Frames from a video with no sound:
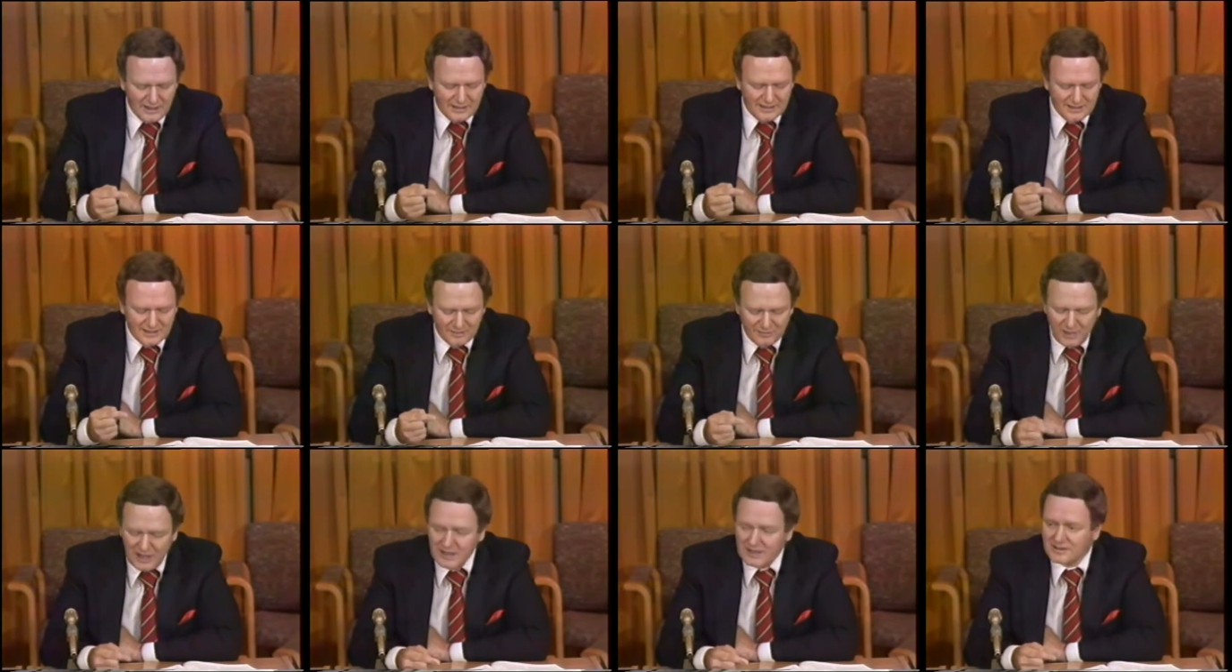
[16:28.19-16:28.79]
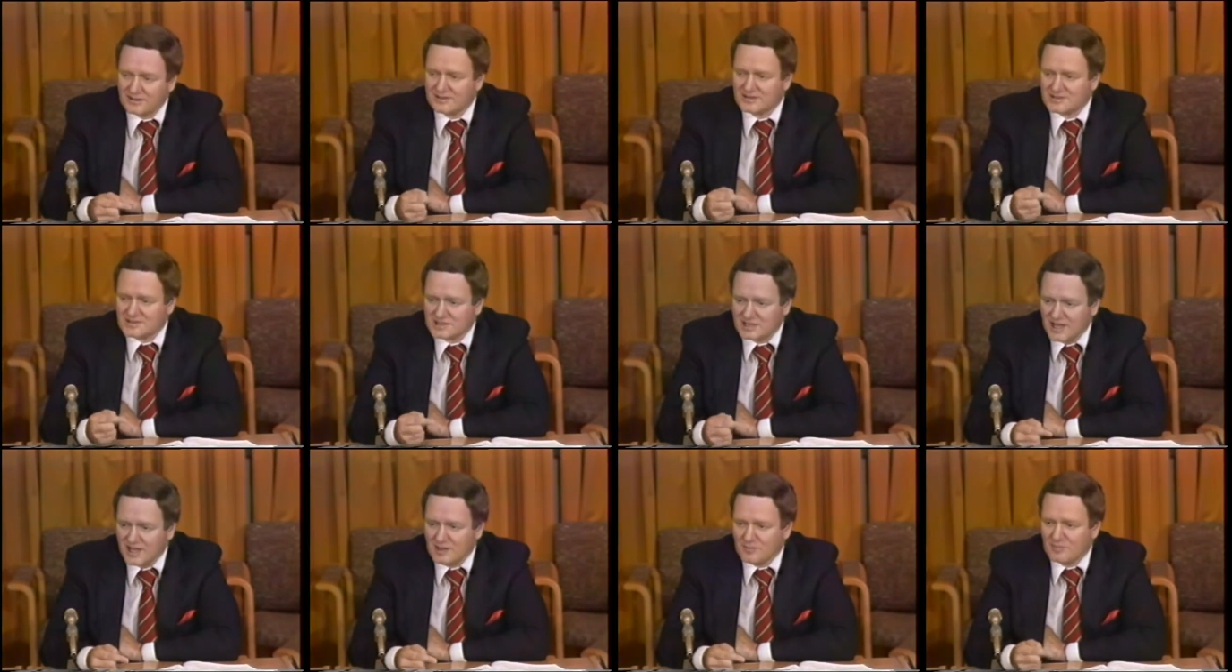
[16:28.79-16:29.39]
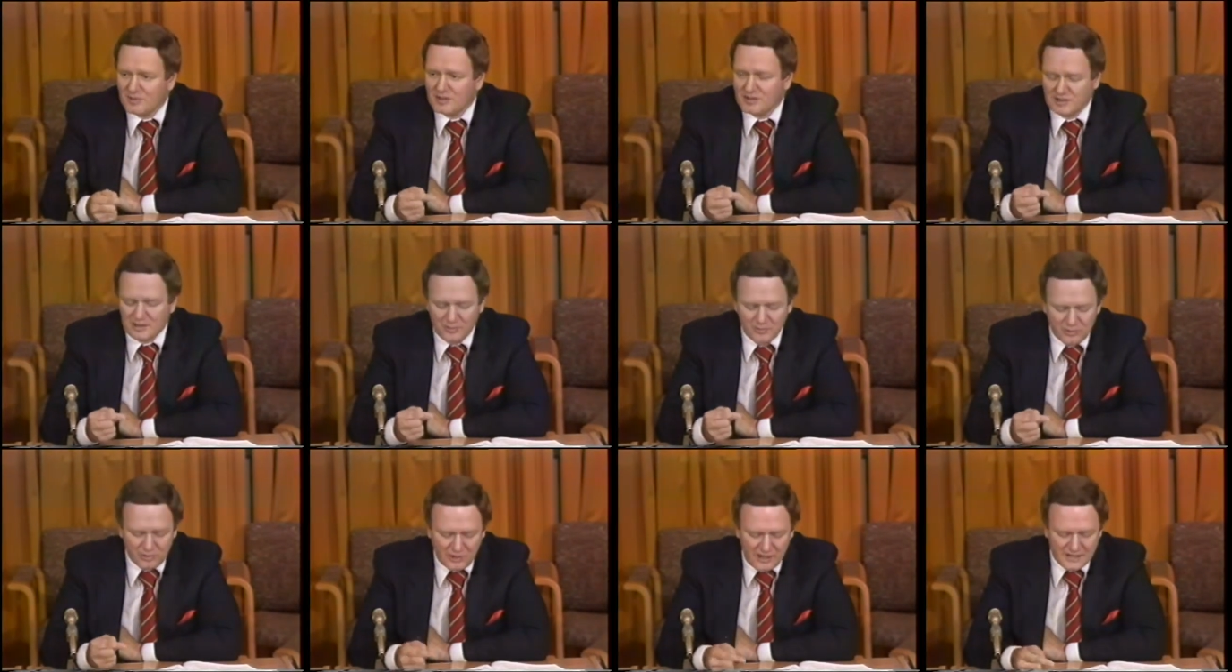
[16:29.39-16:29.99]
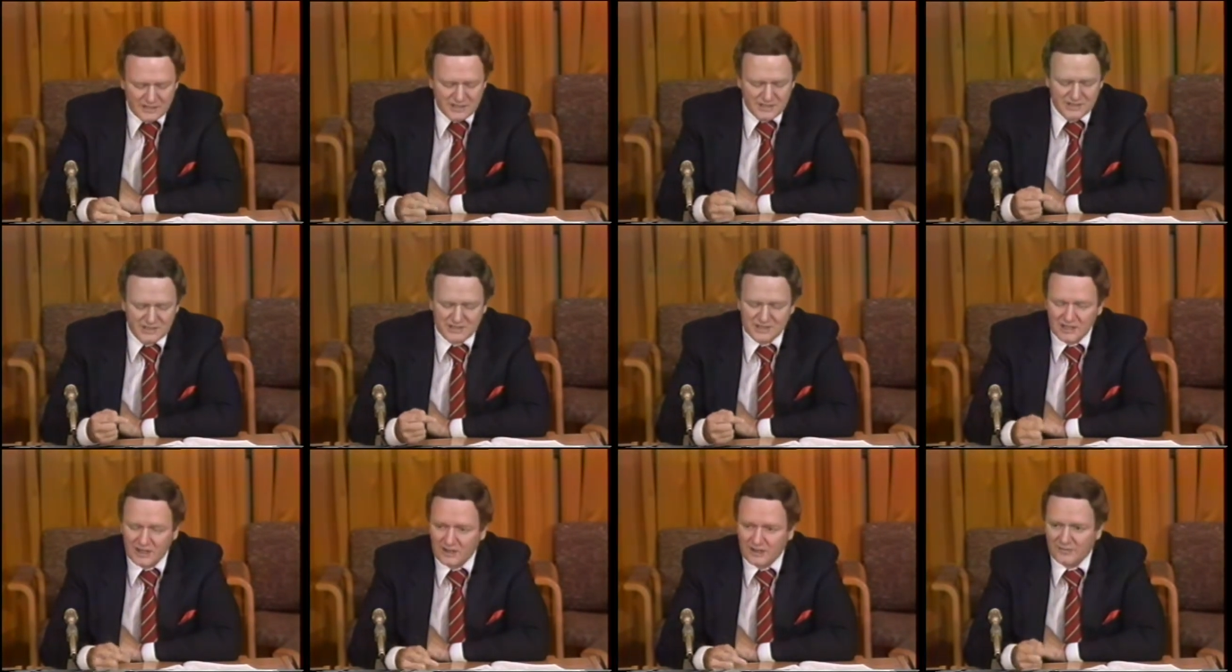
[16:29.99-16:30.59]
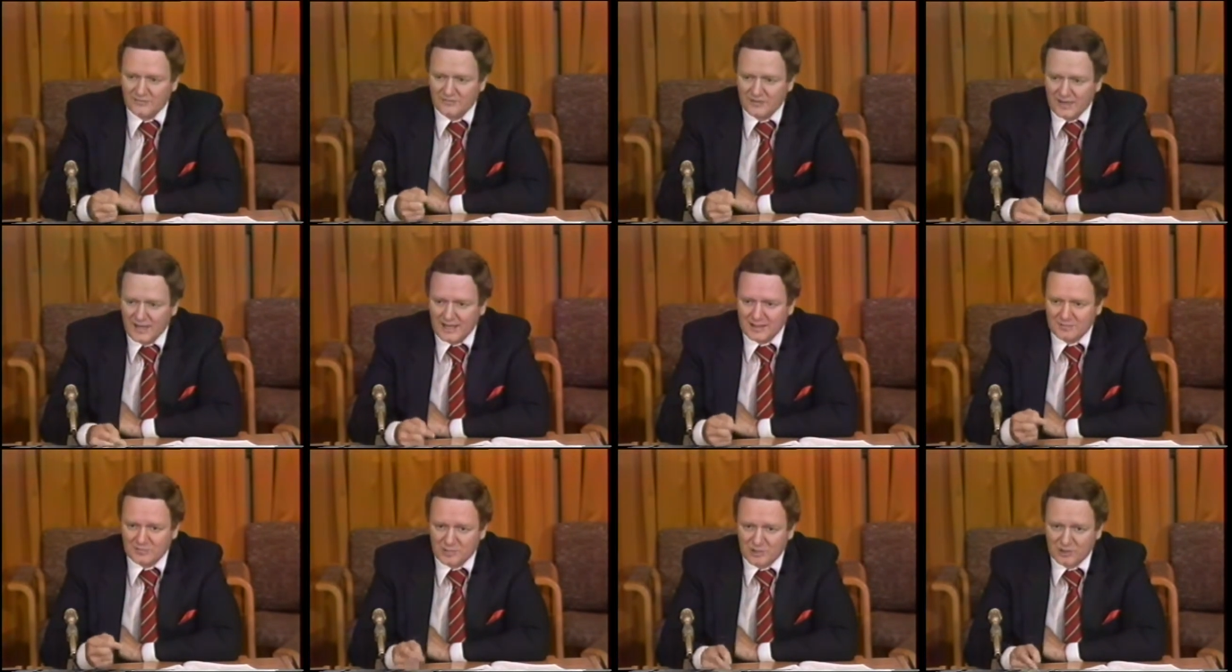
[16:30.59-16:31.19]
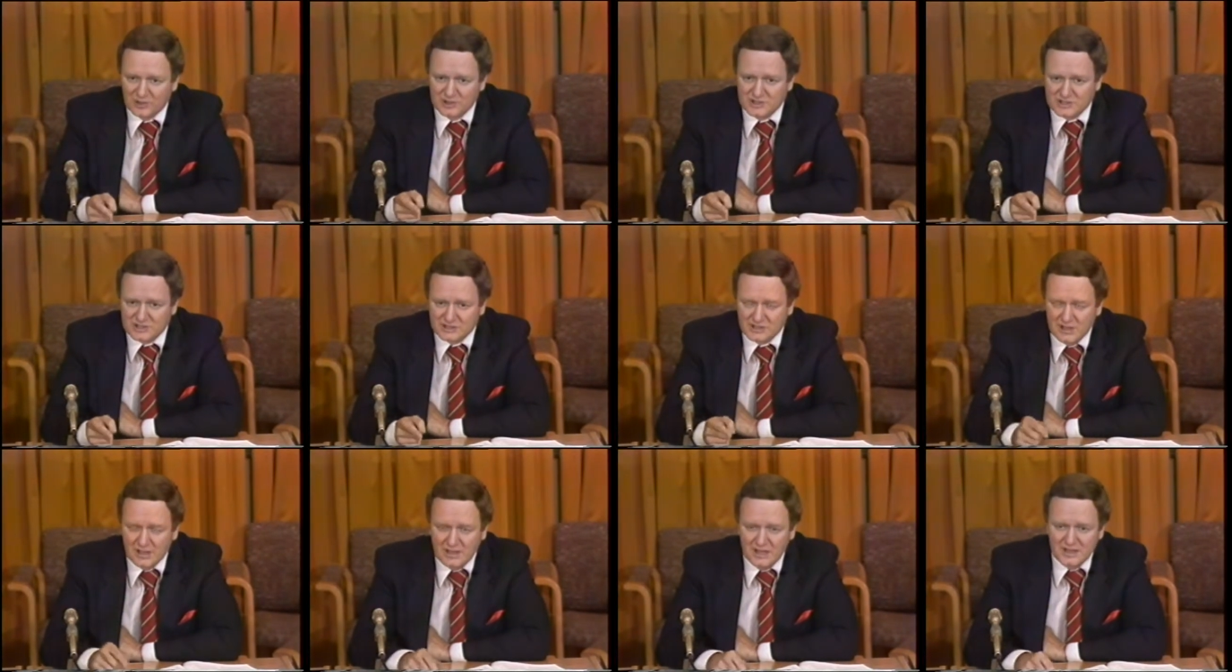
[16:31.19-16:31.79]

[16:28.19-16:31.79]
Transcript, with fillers: to make the statement in the presence of that person.